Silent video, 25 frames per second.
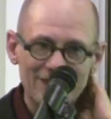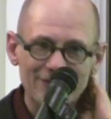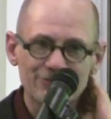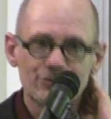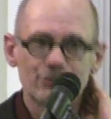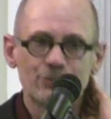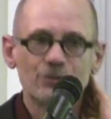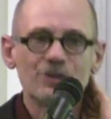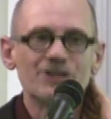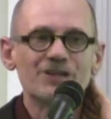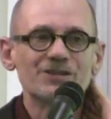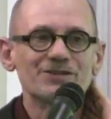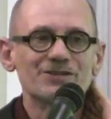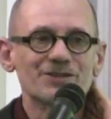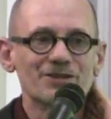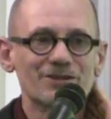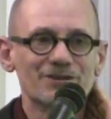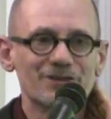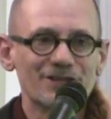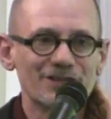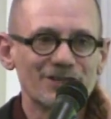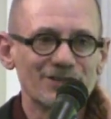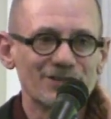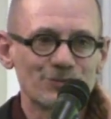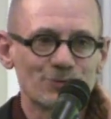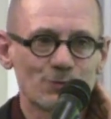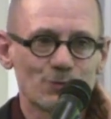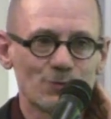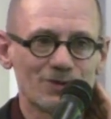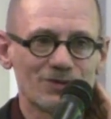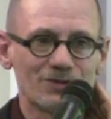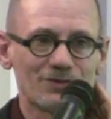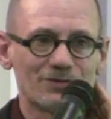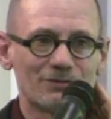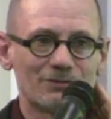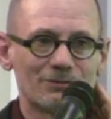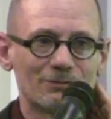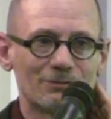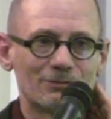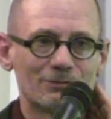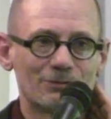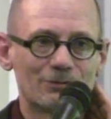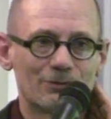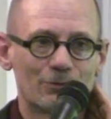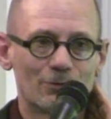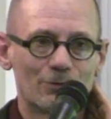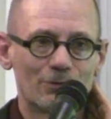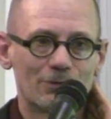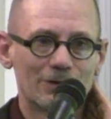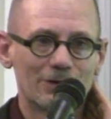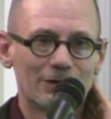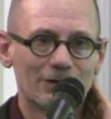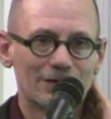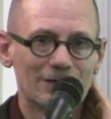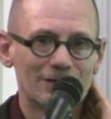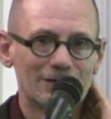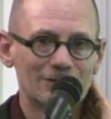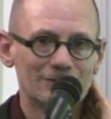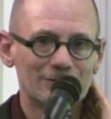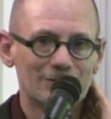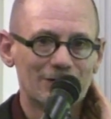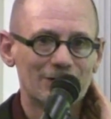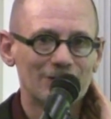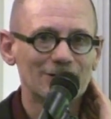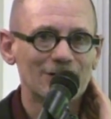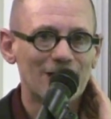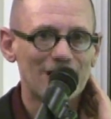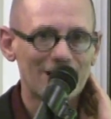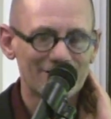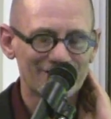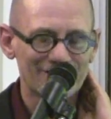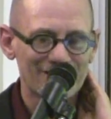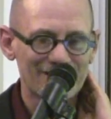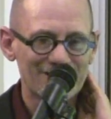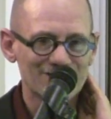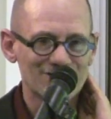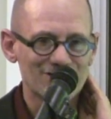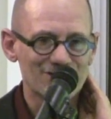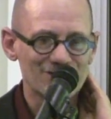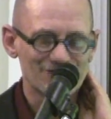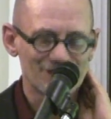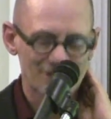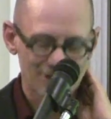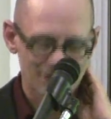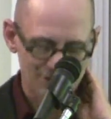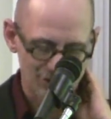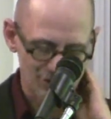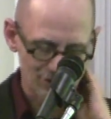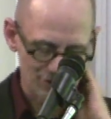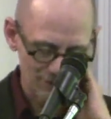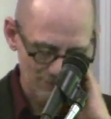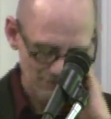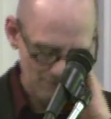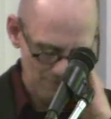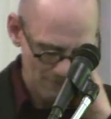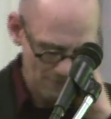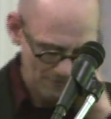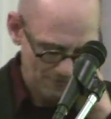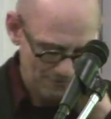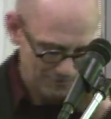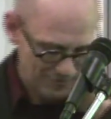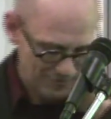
enter into these with a lot of hesitation.